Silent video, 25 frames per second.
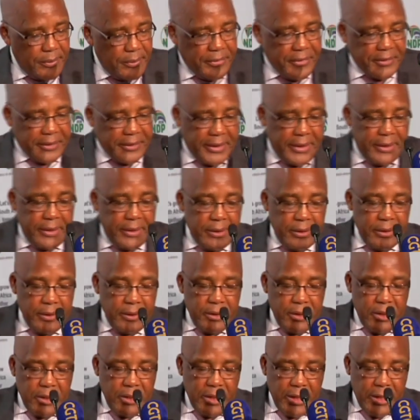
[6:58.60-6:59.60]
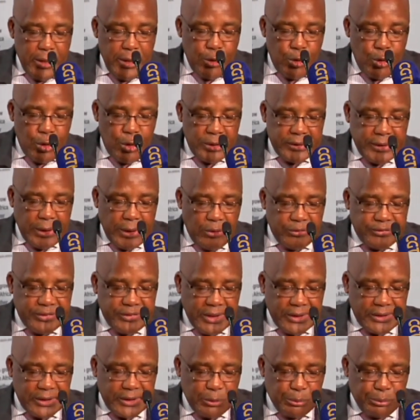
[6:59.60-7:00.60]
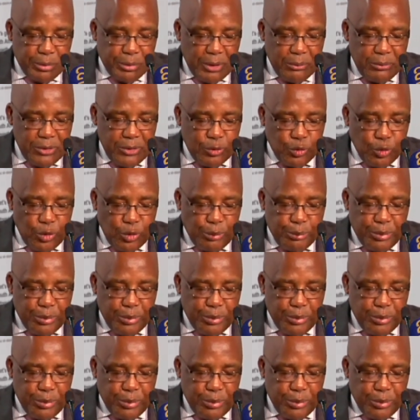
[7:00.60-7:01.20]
3, a holder of the exemption permit will